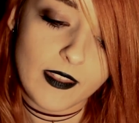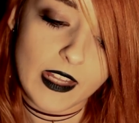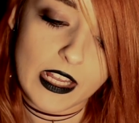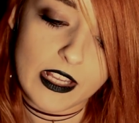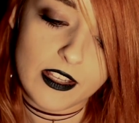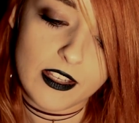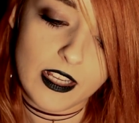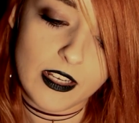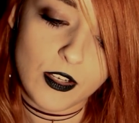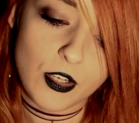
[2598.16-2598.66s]

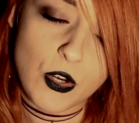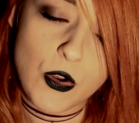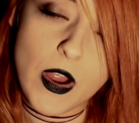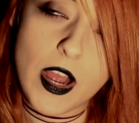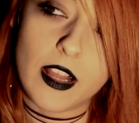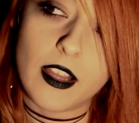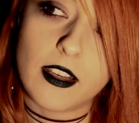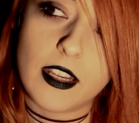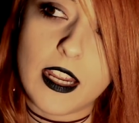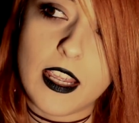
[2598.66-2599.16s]

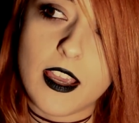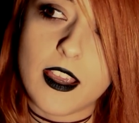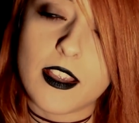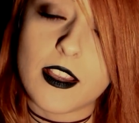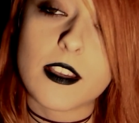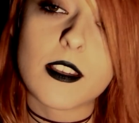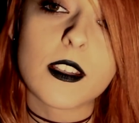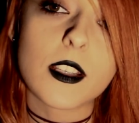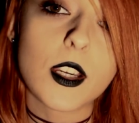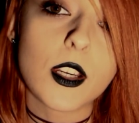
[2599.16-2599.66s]
sensuality
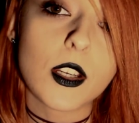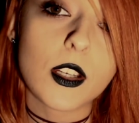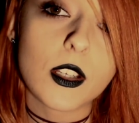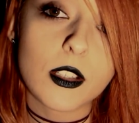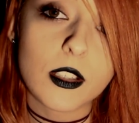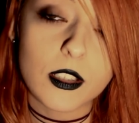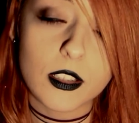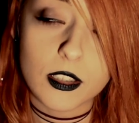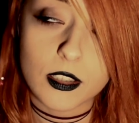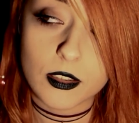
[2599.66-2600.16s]
is,
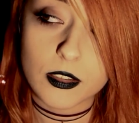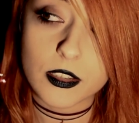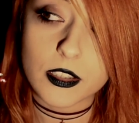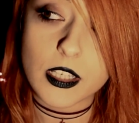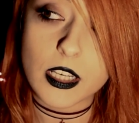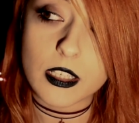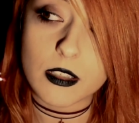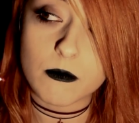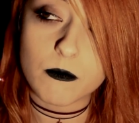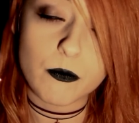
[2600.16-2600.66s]

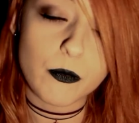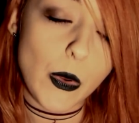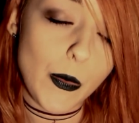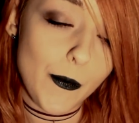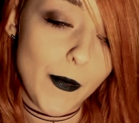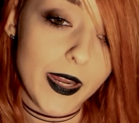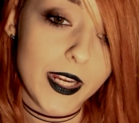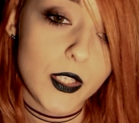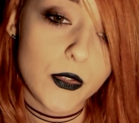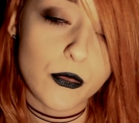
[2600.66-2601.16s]
it
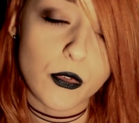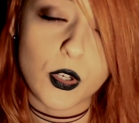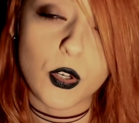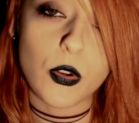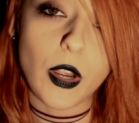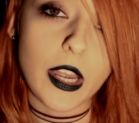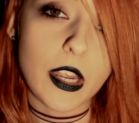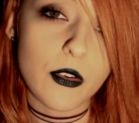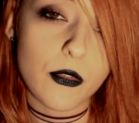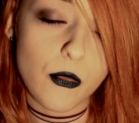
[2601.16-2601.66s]
makes for
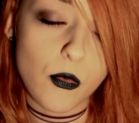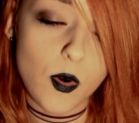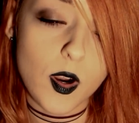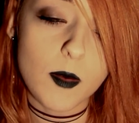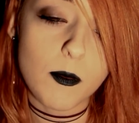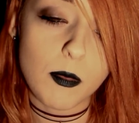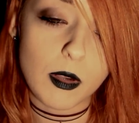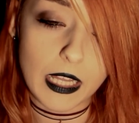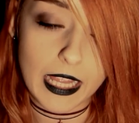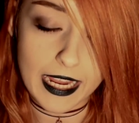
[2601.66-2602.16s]
great
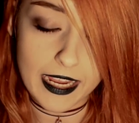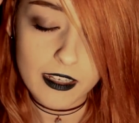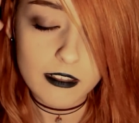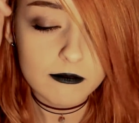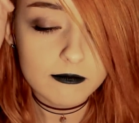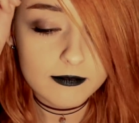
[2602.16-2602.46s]
foreplay.